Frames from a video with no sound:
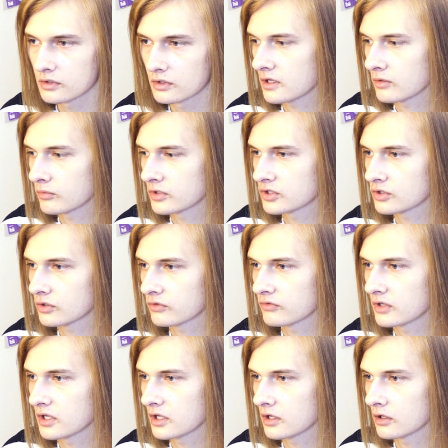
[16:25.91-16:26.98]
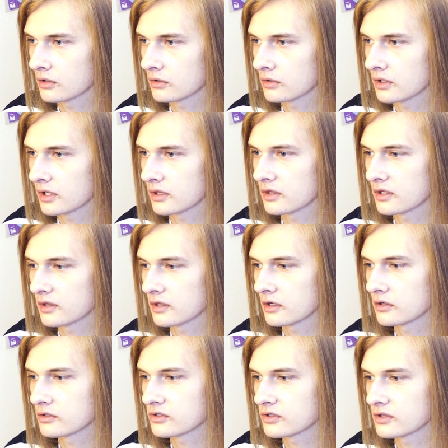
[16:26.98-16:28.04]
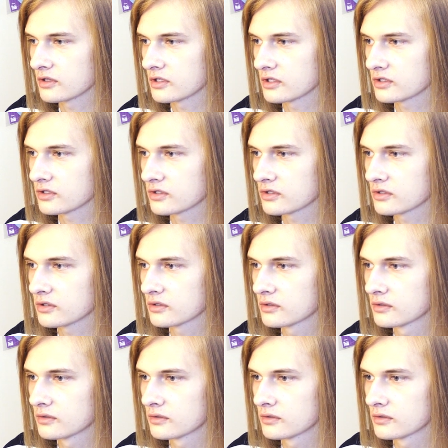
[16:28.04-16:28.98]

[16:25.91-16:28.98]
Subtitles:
The original video, and then there's this